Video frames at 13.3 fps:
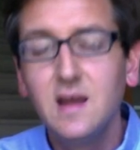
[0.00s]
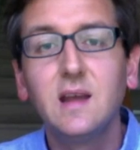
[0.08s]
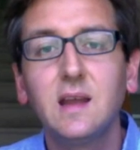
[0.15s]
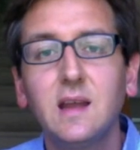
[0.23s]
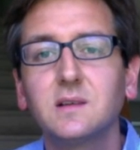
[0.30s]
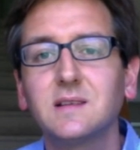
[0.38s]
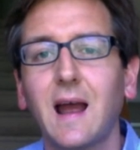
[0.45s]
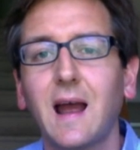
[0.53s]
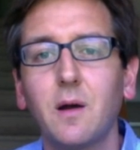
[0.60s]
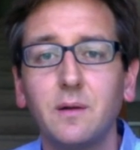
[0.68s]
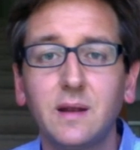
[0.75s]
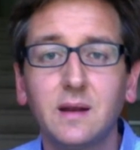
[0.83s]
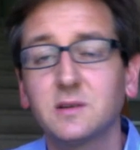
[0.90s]
here's
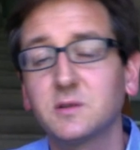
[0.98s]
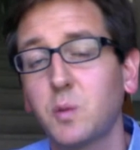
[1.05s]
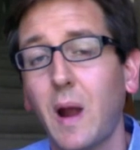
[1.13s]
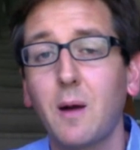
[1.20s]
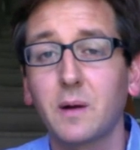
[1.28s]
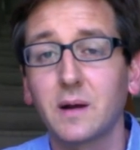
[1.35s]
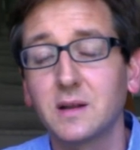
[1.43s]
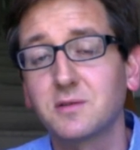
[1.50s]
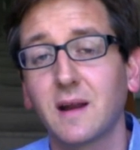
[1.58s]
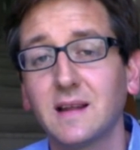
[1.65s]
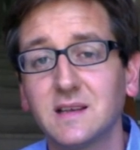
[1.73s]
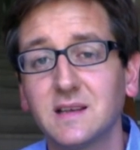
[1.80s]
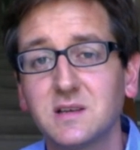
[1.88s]
how, here's how we're going to
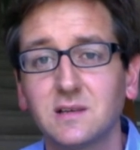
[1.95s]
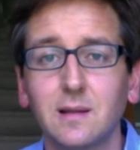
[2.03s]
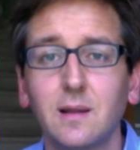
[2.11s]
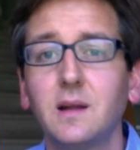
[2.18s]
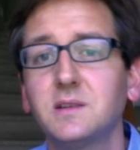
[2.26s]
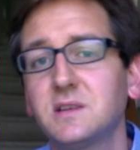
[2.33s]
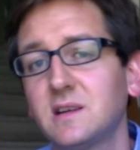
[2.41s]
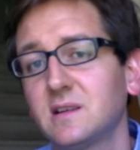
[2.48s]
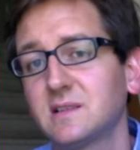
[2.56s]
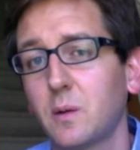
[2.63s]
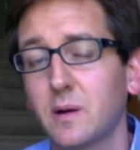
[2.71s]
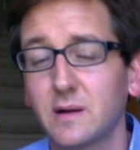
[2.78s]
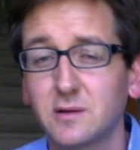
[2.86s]
transition to lunch, here's
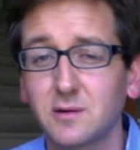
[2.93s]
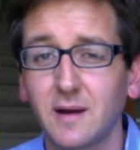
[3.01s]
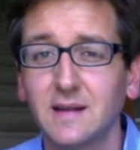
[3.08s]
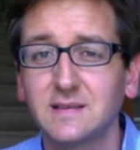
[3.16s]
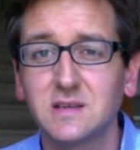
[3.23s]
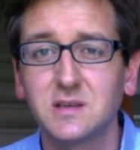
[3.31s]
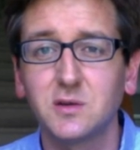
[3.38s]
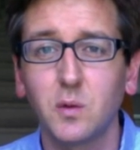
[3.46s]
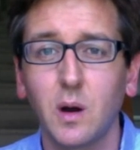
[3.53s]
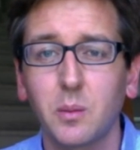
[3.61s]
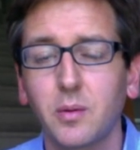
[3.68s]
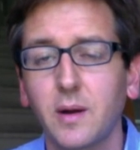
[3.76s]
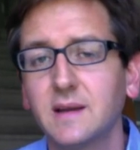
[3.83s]
how we're going to transition to
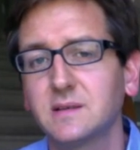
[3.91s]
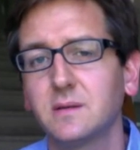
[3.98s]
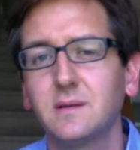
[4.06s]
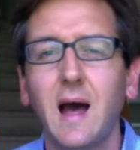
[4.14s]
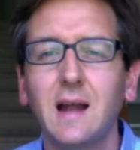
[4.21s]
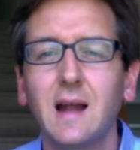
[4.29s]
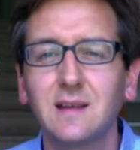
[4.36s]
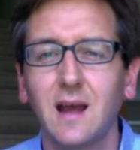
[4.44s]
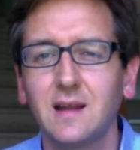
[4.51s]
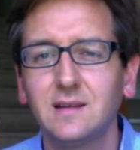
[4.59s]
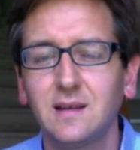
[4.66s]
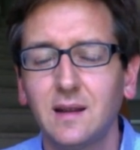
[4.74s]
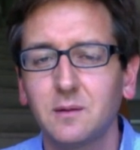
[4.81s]
our breaks, so
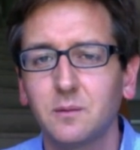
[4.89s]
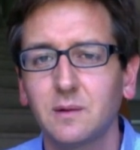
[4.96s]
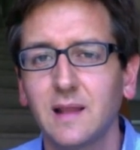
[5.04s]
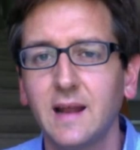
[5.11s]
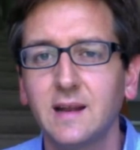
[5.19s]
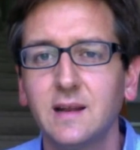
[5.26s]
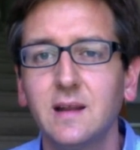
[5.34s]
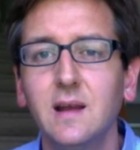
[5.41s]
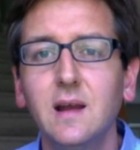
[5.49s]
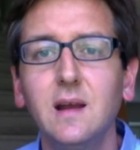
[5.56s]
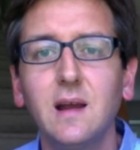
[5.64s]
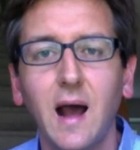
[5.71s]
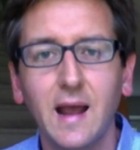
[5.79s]
non-content related
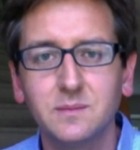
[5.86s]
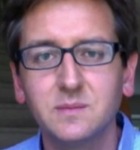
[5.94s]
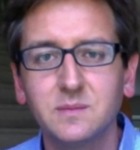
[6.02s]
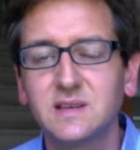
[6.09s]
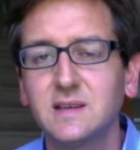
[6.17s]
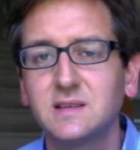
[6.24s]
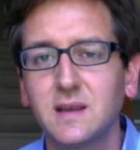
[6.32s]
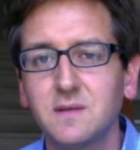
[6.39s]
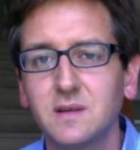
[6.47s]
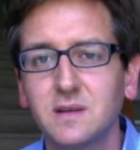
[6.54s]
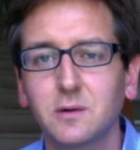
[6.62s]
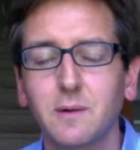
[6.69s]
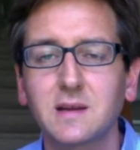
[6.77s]
items, just giving
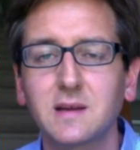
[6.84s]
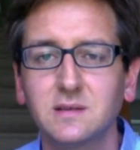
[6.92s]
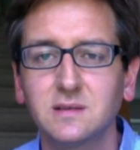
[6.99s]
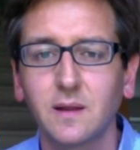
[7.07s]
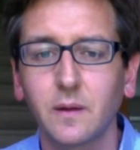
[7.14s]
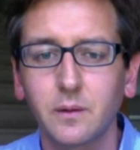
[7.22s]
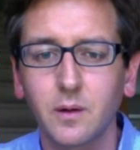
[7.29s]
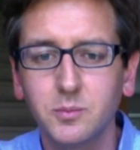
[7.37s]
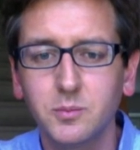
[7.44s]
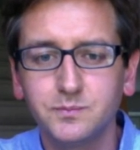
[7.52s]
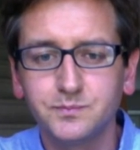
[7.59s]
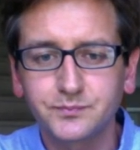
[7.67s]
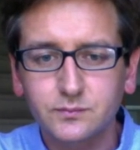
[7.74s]
directions to the group
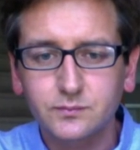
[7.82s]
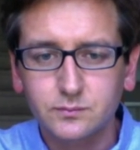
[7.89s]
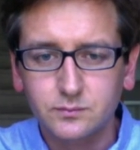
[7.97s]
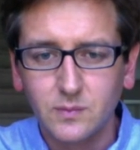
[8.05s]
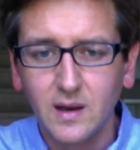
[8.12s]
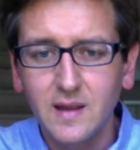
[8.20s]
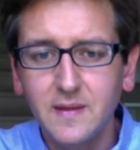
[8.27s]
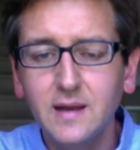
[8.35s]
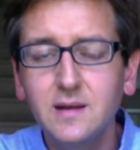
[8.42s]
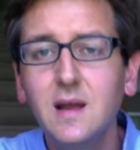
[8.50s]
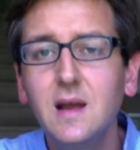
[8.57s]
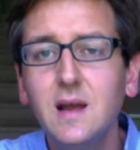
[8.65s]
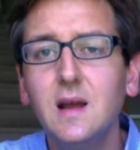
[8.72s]
and
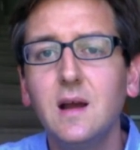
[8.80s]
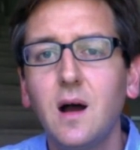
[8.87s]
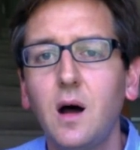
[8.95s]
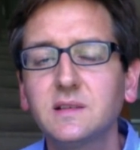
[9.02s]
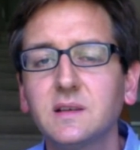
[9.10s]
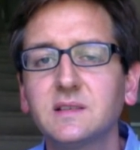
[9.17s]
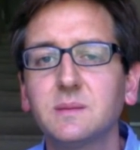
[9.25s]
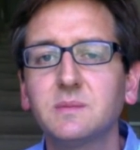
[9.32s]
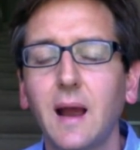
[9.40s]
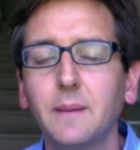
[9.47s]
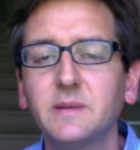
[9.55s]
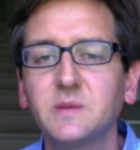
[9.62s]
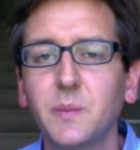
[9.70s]
then also some
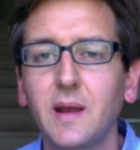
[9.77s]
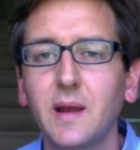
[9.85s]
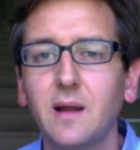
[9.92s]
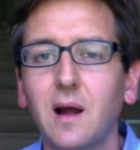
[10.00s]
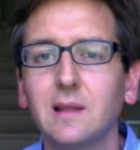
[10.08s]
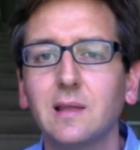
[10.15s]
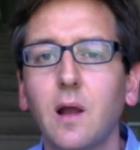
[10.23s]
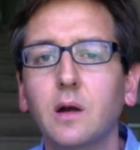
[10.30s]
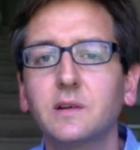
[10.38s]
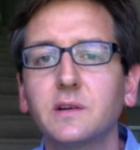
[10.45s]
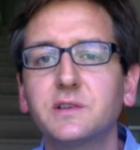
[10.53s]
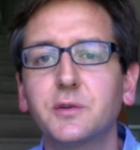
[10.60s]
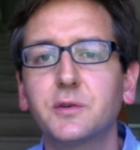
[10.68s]
time spent on
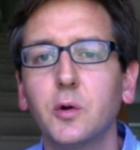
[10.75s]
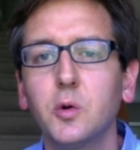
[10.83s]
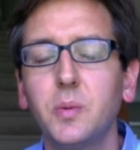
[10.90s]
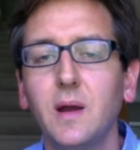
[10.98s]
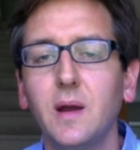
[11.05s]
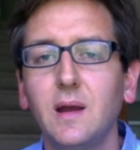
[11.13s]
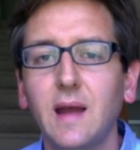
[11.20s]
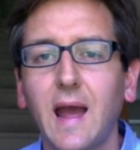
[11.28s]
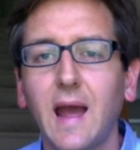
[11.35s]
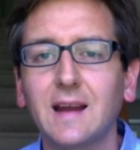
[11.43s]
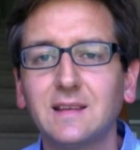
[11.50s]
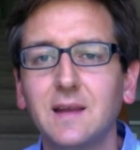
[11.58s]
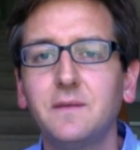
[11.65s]
large group
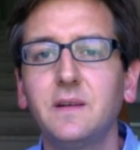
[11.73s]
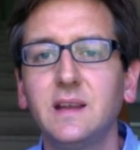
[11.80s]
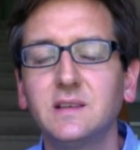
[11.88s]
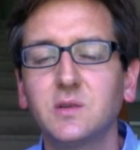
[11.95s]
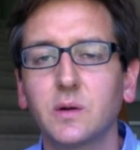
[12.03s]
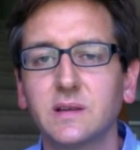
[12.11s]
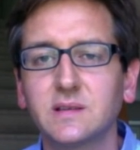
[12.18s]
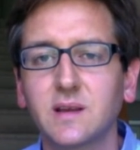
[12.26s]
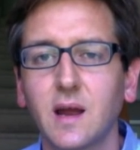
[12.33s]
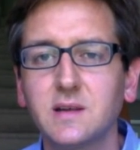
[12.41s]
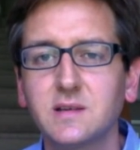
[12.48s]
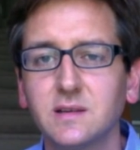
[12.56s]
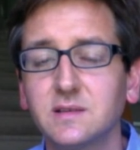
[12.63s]
activities or
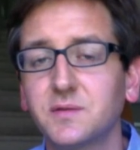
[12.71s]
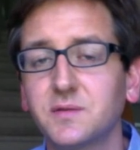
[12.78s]
discussions.